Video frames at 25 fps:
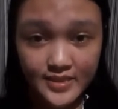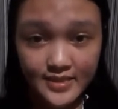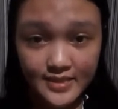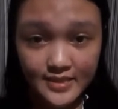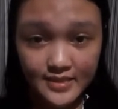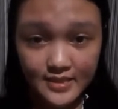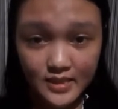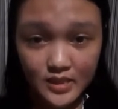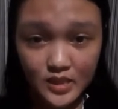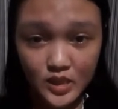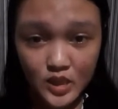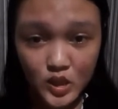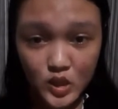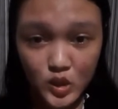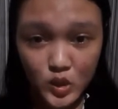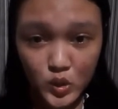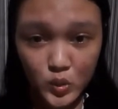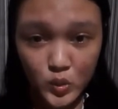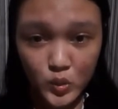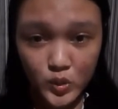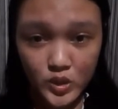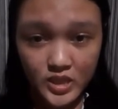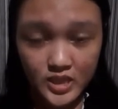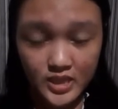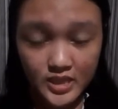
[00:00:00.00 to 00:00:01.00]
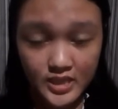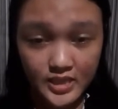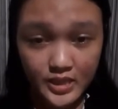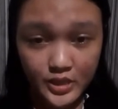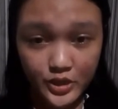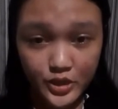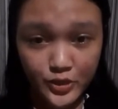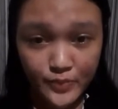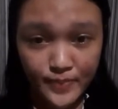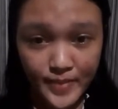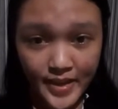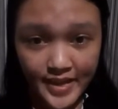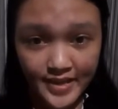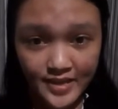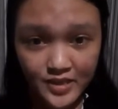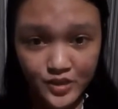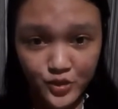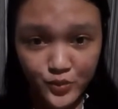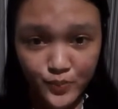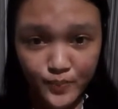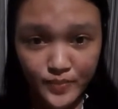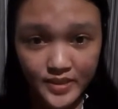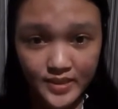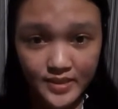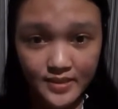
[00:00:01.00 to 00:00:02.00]
It includes the senior
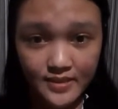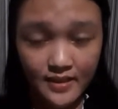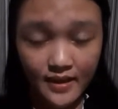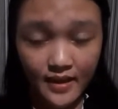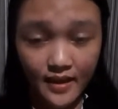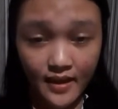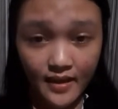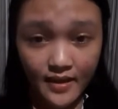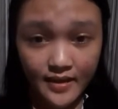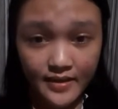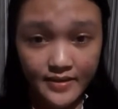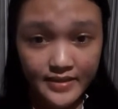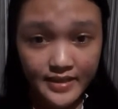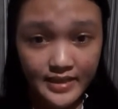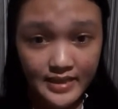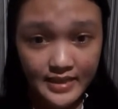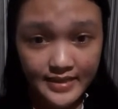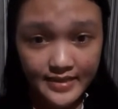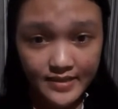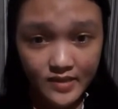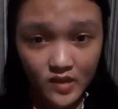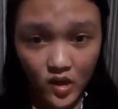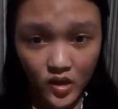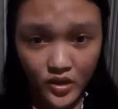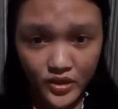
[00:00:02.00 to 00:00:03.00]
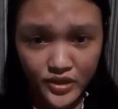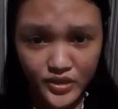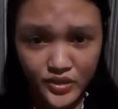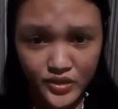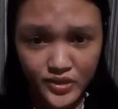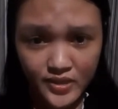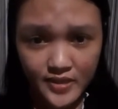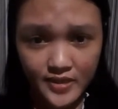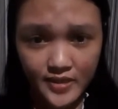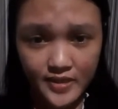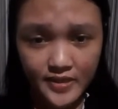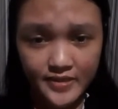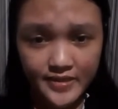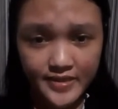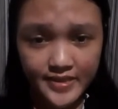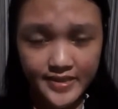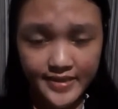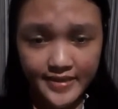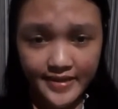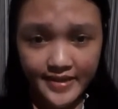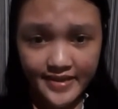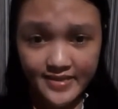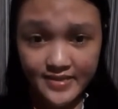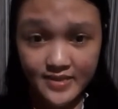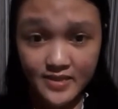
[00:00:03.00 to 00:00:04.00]
management, the lead auditor,
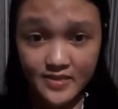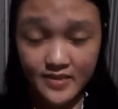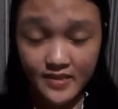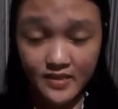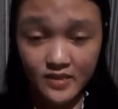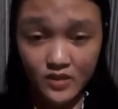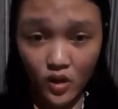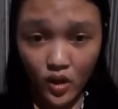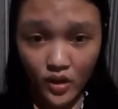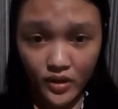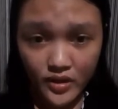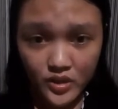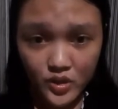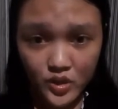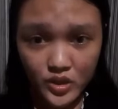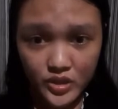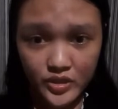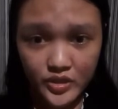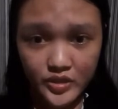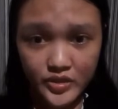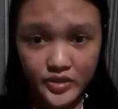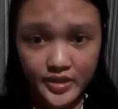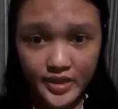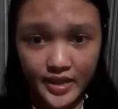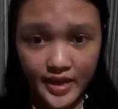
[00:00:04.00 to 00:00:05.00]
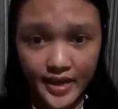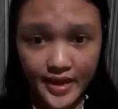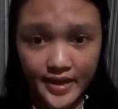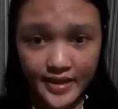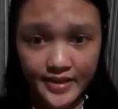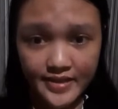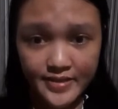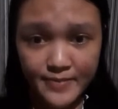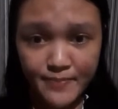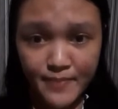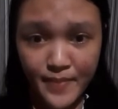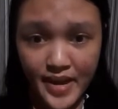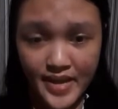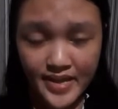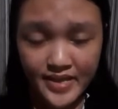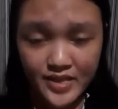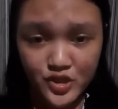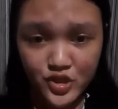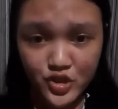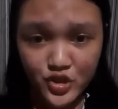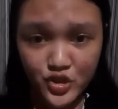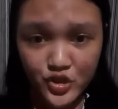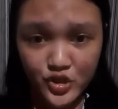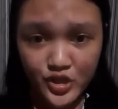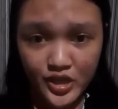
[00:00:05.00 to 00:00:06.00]
the assistant auditors, and the
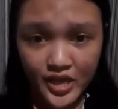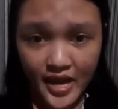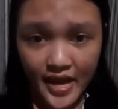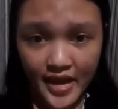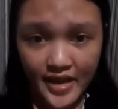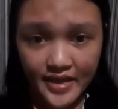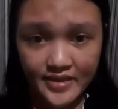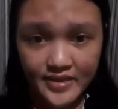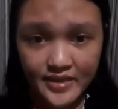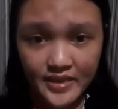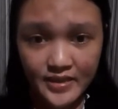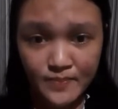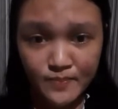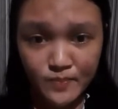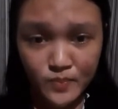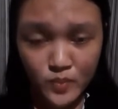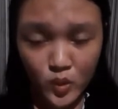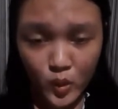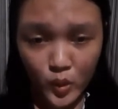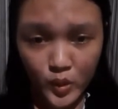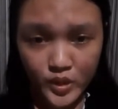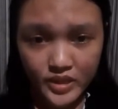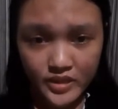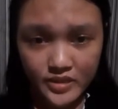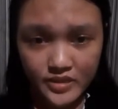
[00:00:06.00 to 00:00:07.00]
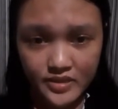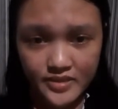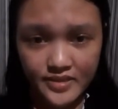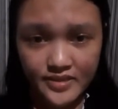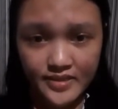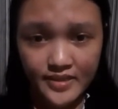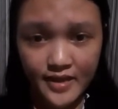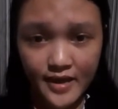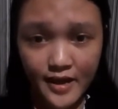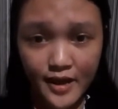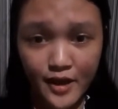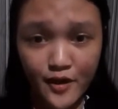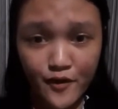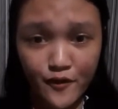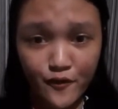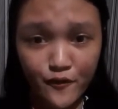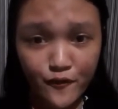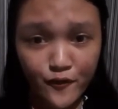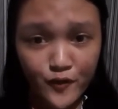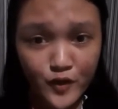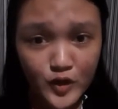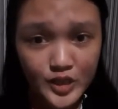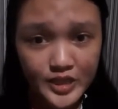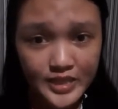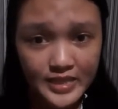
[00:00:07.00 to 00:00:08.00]
managers and employees.
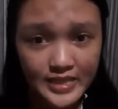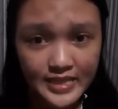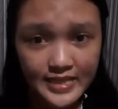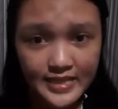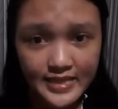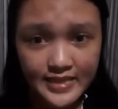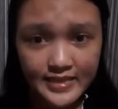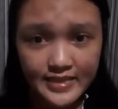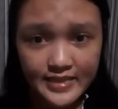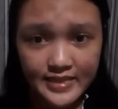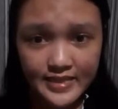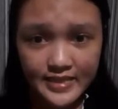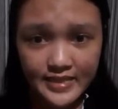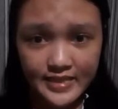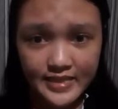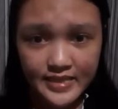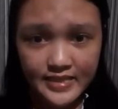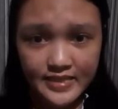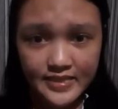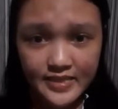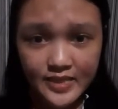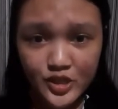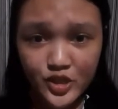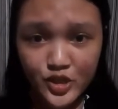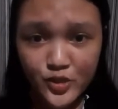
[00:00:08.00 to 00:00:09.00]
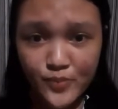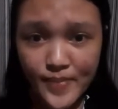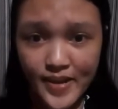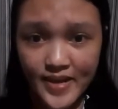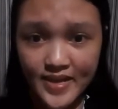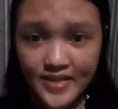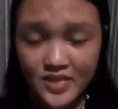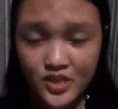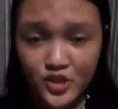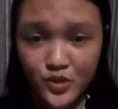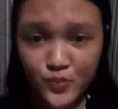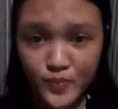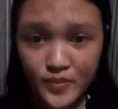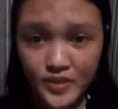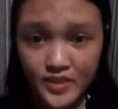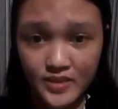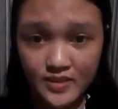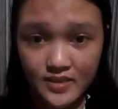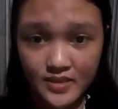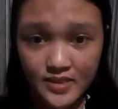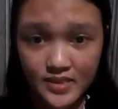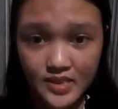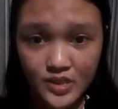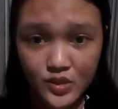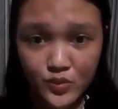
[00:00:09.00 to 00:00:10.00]
Firstly, the senior management
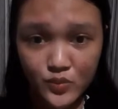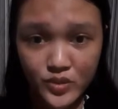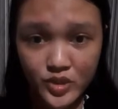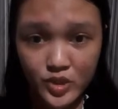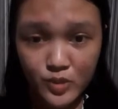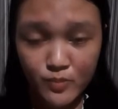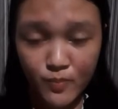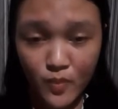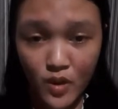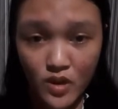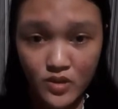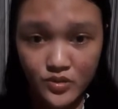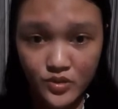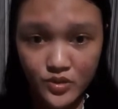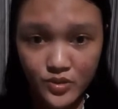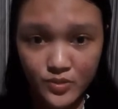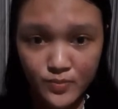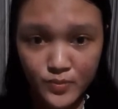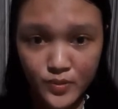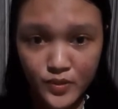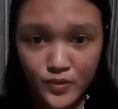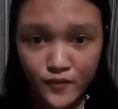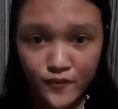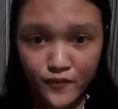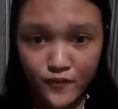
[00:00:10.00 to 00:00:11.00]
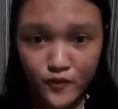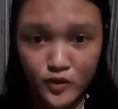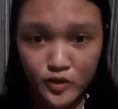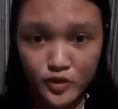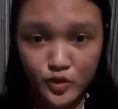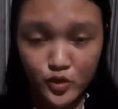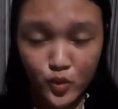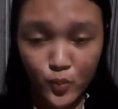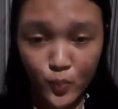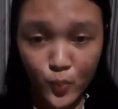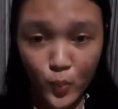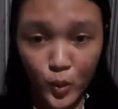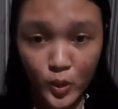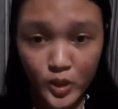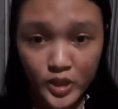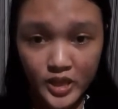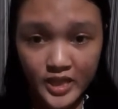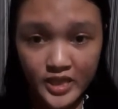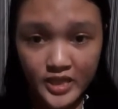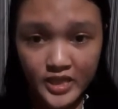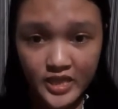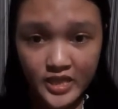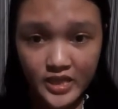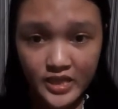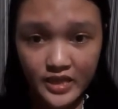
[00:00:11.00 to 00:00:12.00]
is responsible for
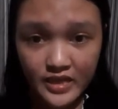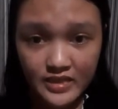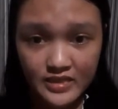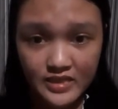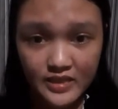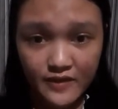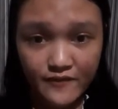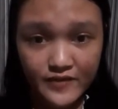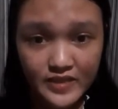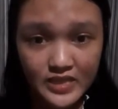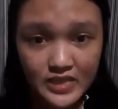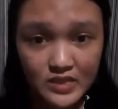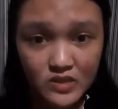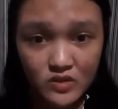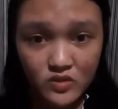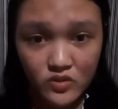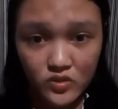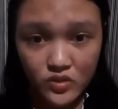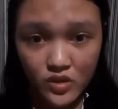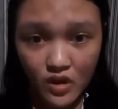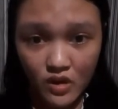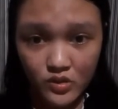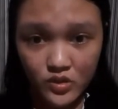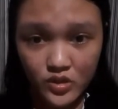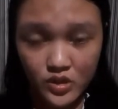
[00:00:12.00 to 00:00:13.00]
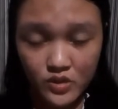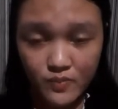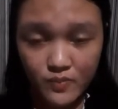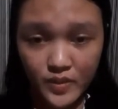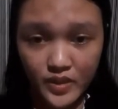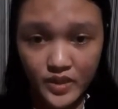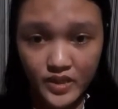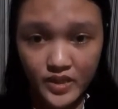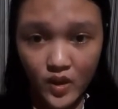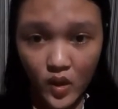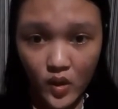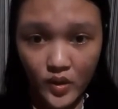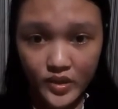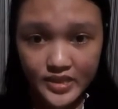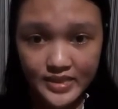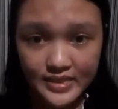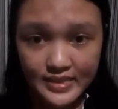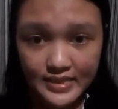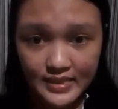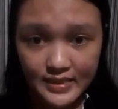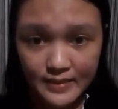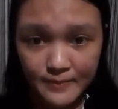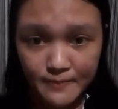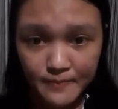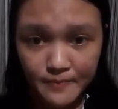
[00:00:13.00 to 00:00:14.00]
supporting the activities conducted by the audit
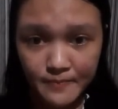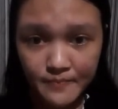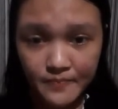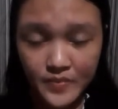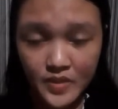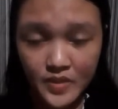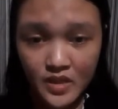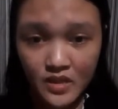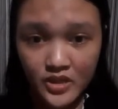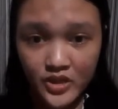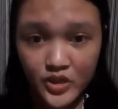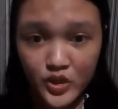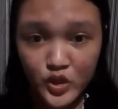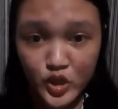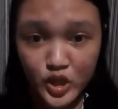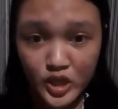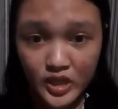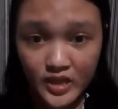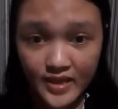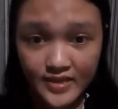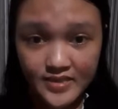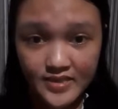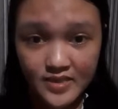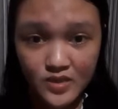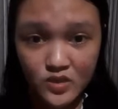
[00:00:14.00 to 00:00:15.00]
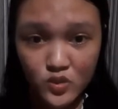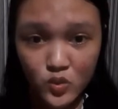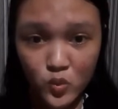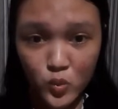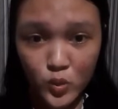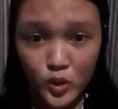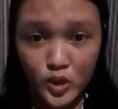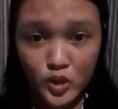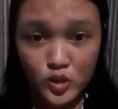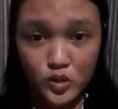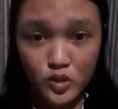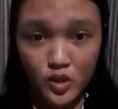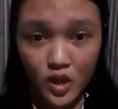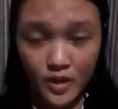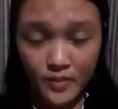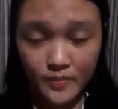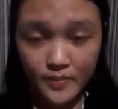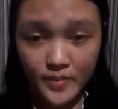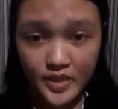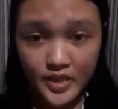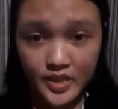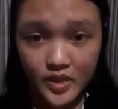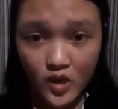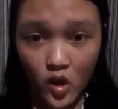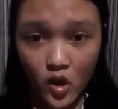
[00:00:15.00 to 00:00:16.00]
team, utilizing the work done
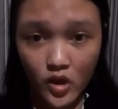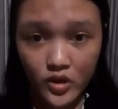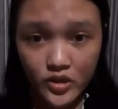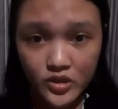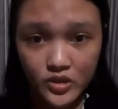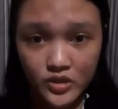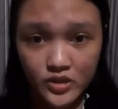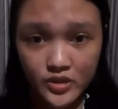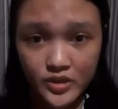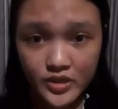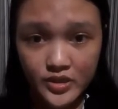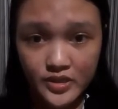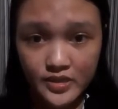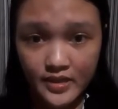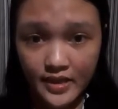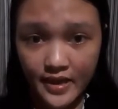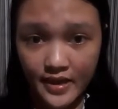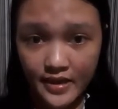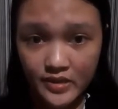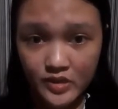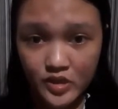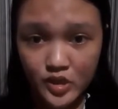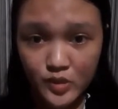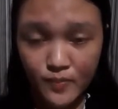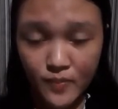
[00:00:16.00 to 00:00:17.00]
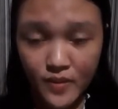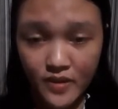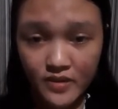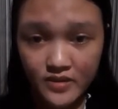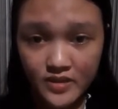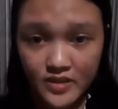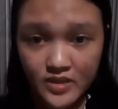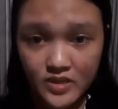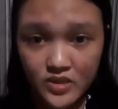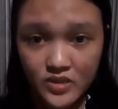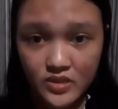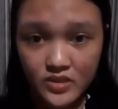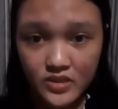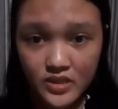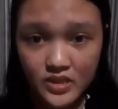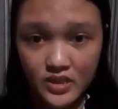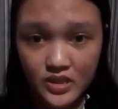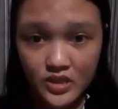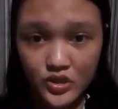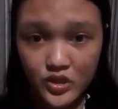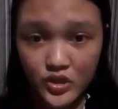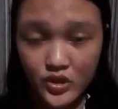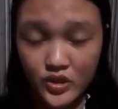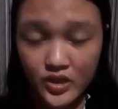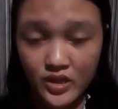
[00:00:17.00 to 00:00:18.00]
by the auditors, and responding to the
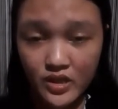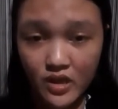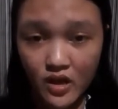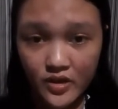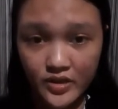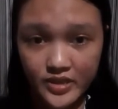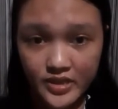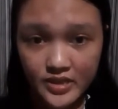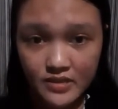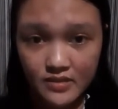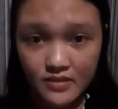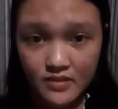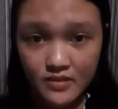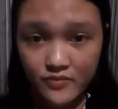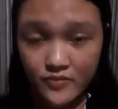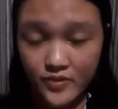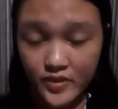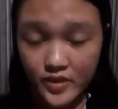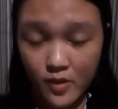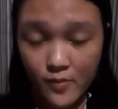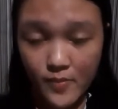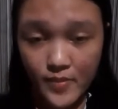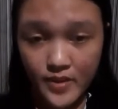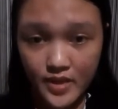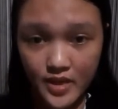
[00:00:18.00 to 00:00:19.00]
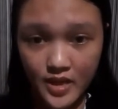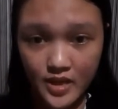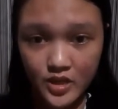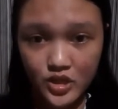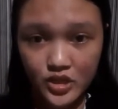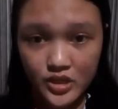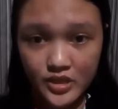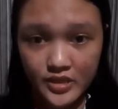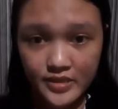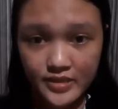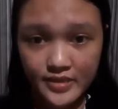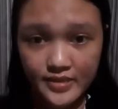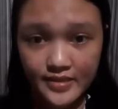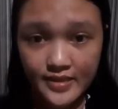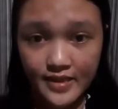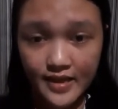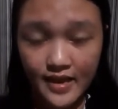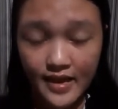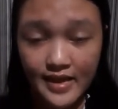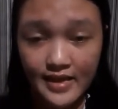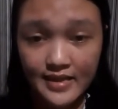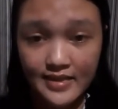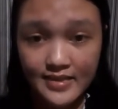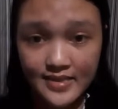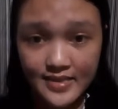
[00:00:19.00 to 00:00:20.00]
internal audit recommendations.
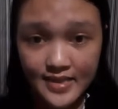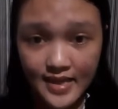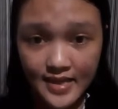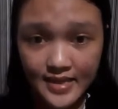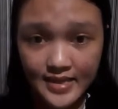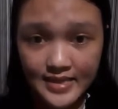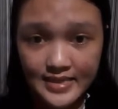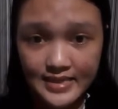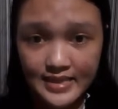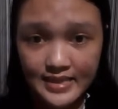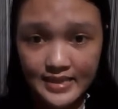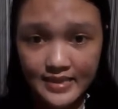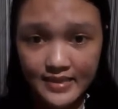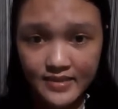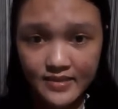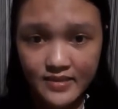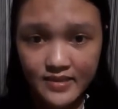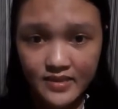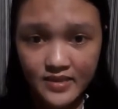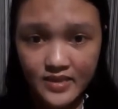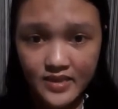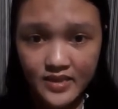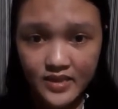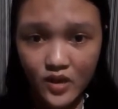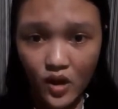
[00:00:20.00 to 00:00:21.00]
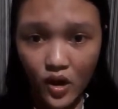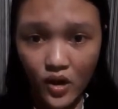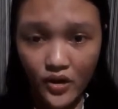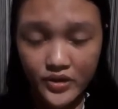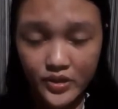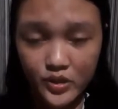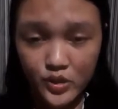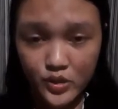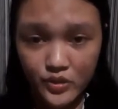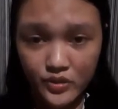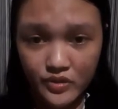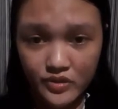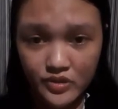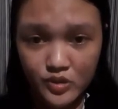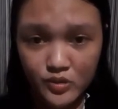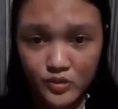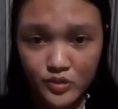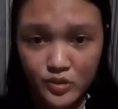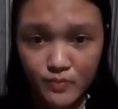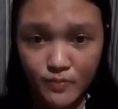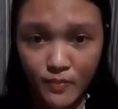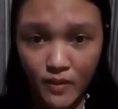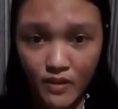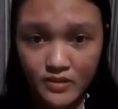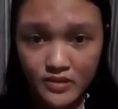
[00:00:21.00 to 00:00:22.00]
Secondly, the lead auditor is
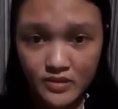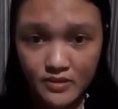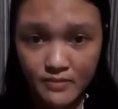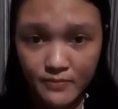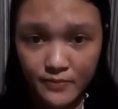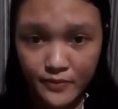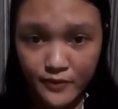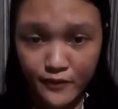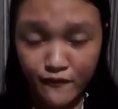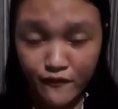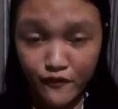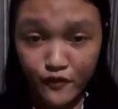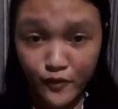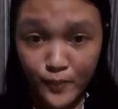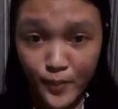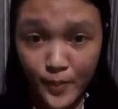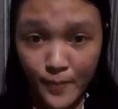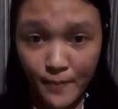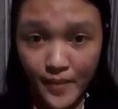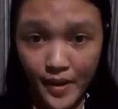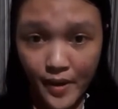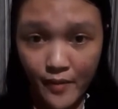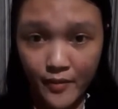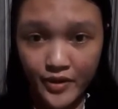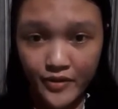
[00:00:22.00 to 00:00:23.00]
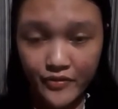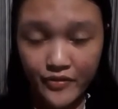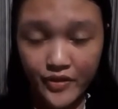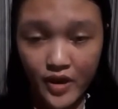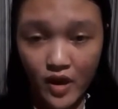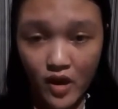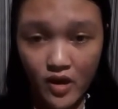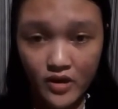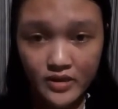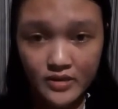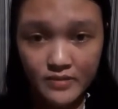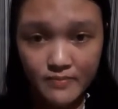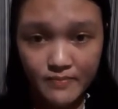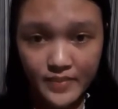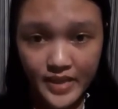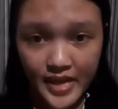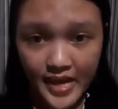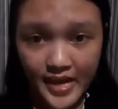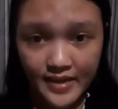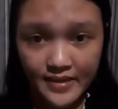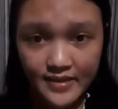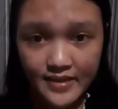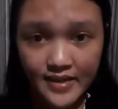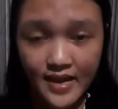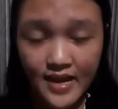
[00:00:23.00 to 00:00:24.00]
responsible for preparing the audit
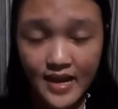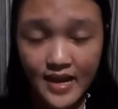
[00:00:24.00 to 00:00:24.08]
plan,